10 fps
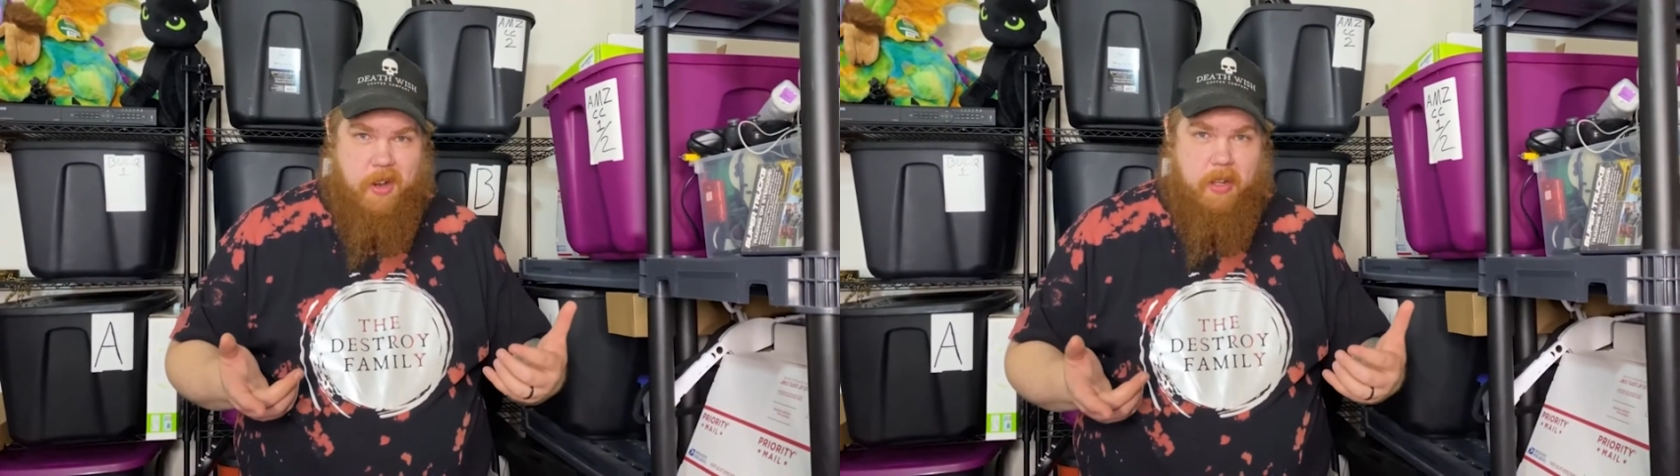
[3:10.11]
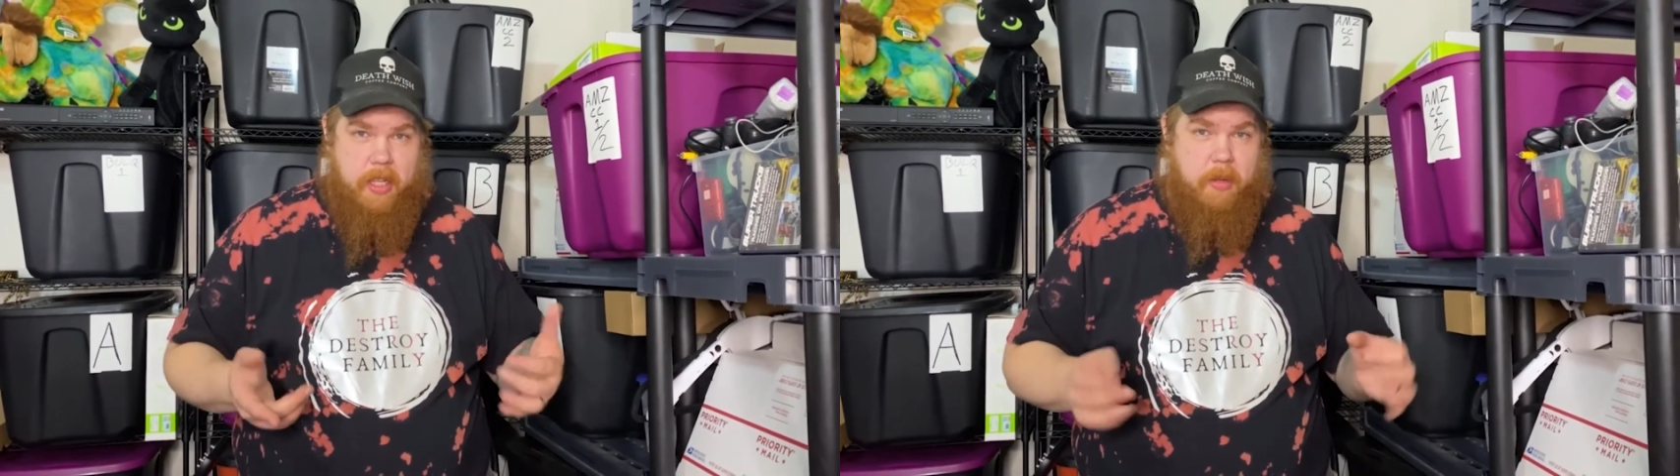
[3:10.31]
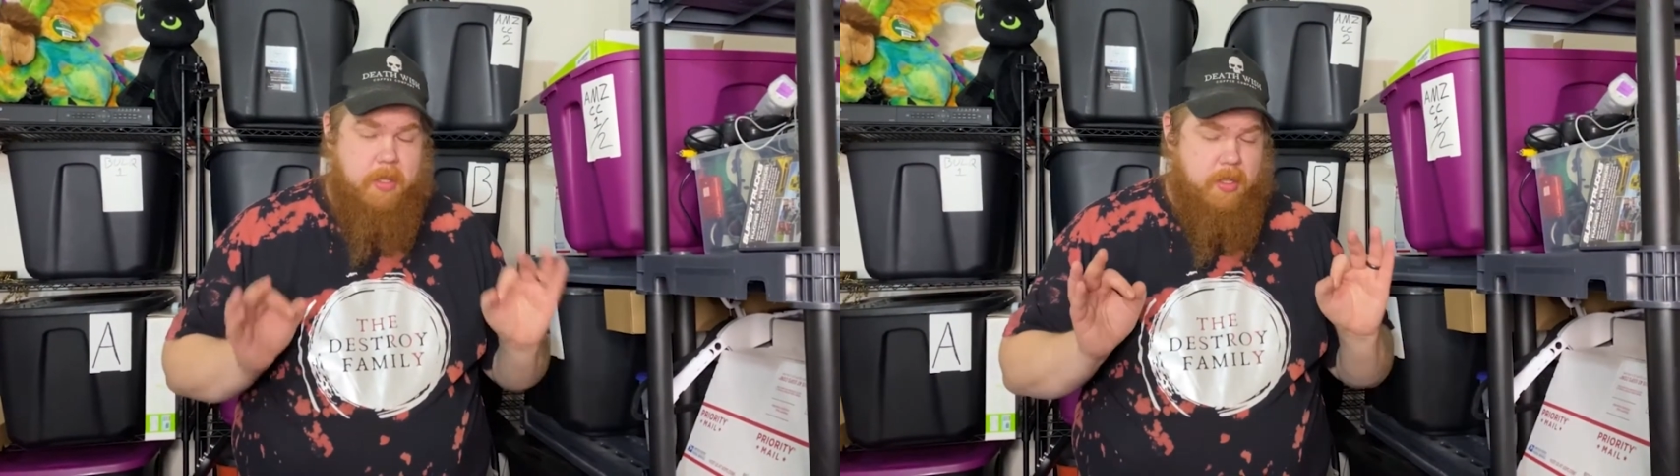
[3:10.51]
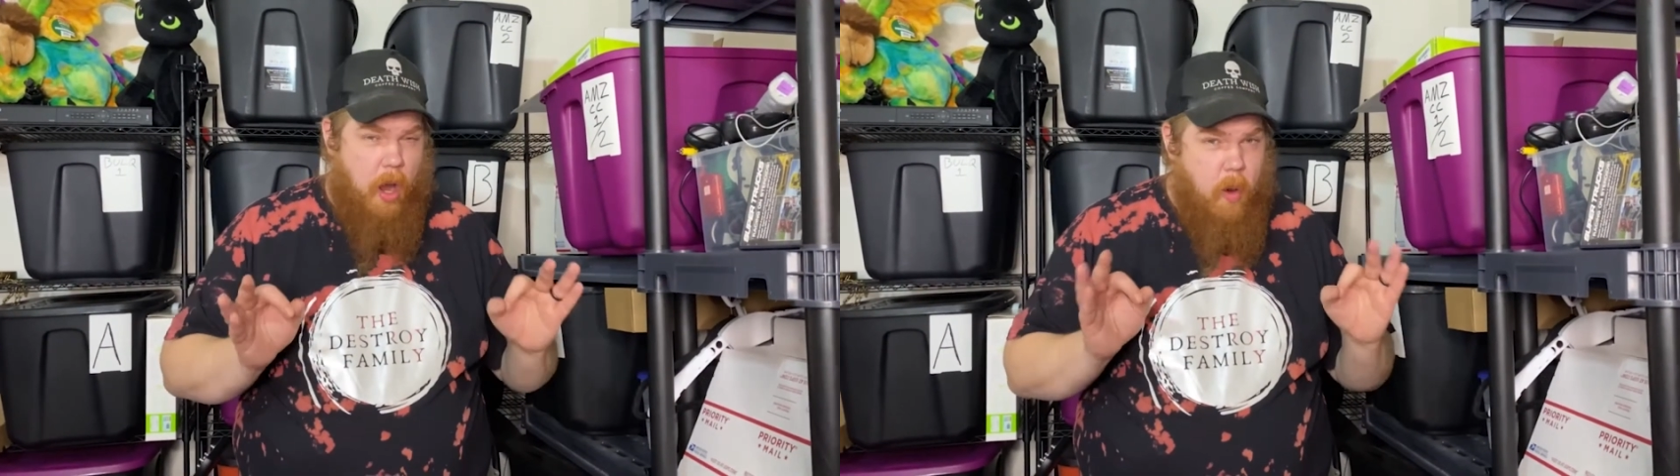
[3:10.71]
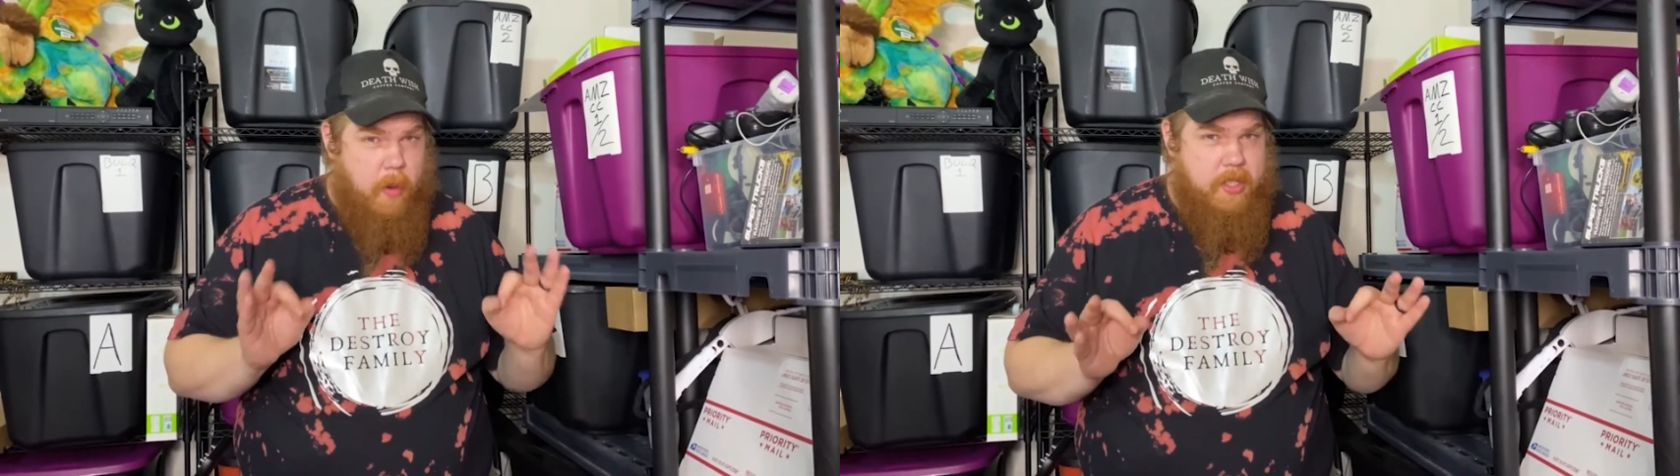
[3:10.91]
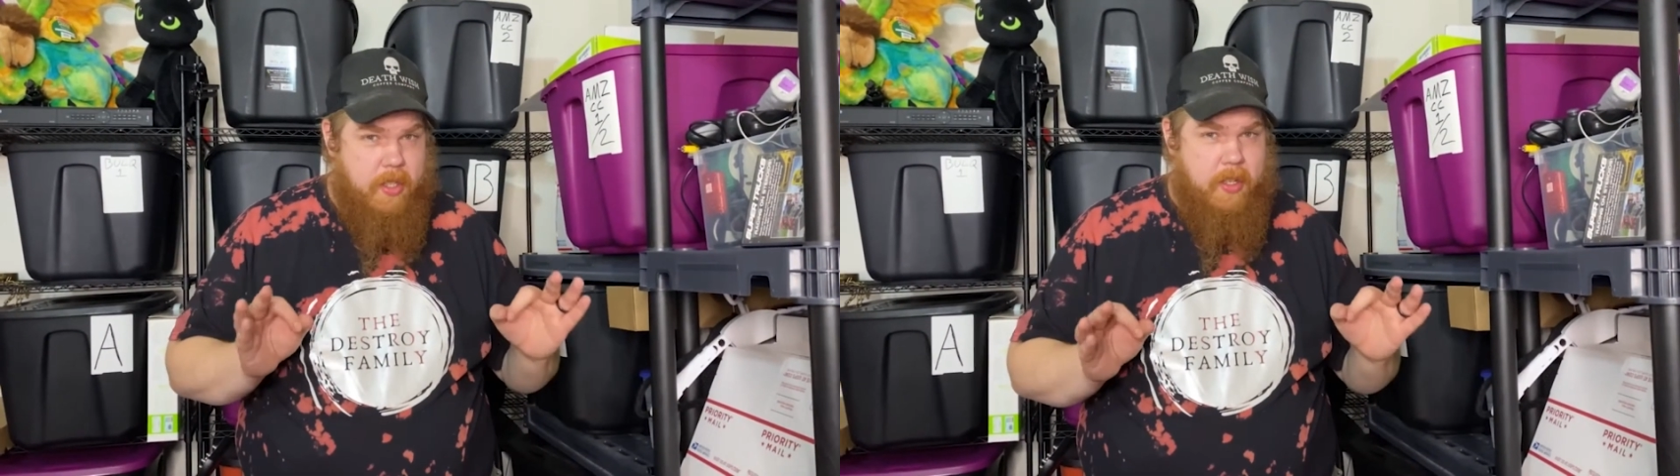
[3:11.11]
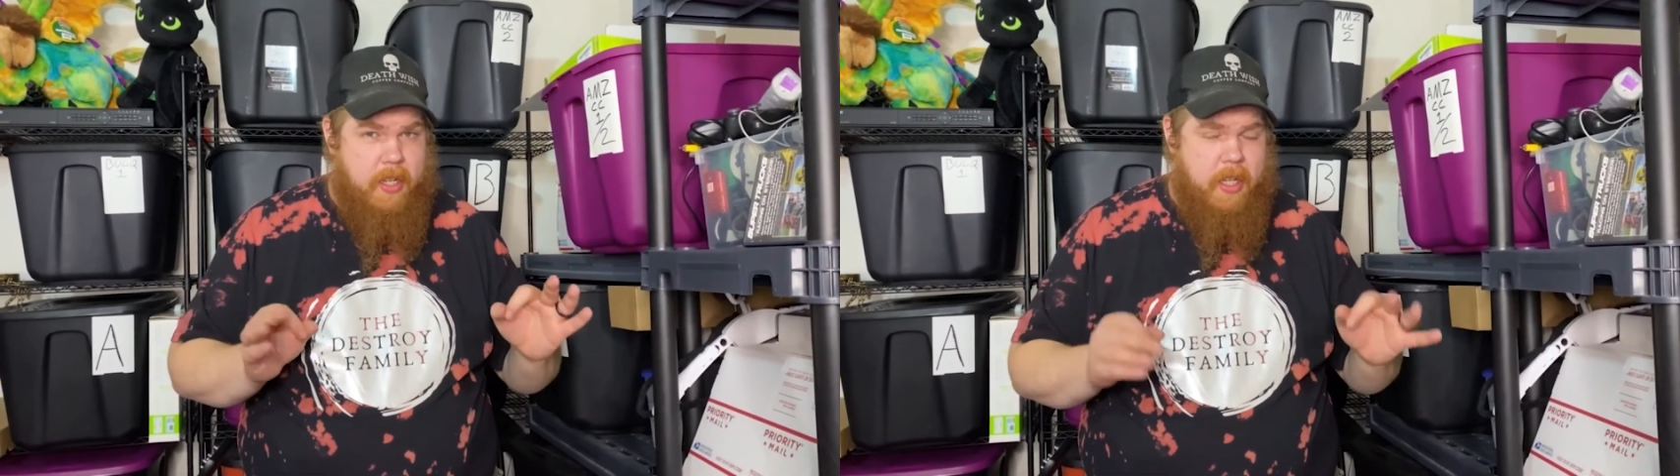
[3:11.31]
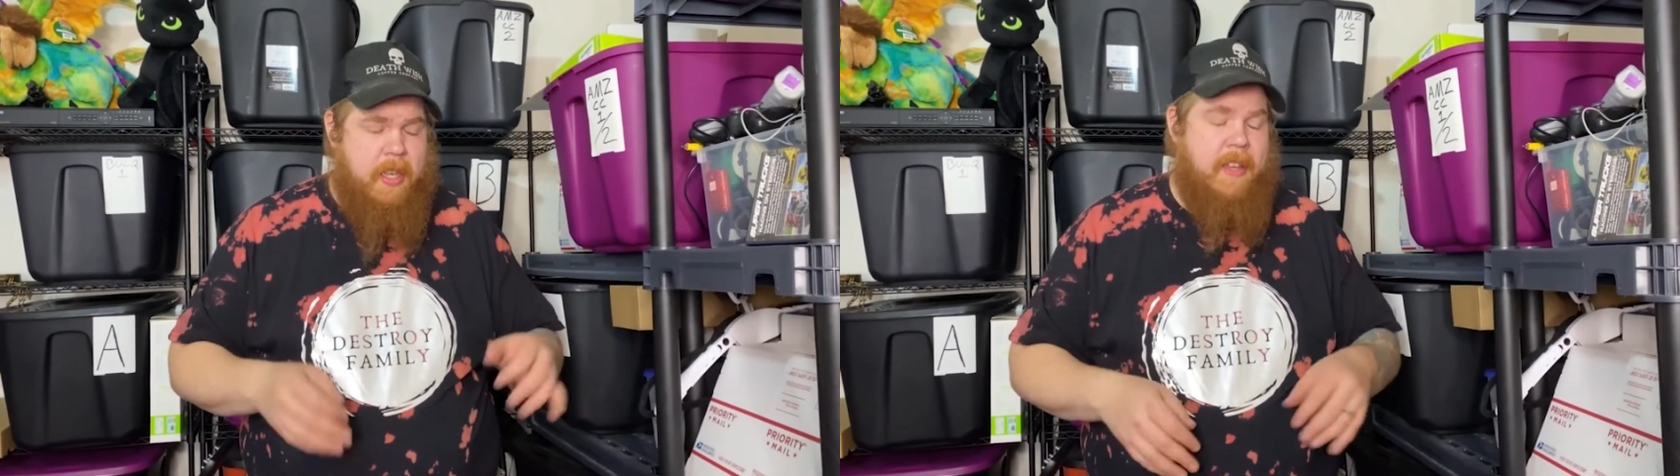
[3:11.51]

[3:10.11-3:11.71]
early, which is always good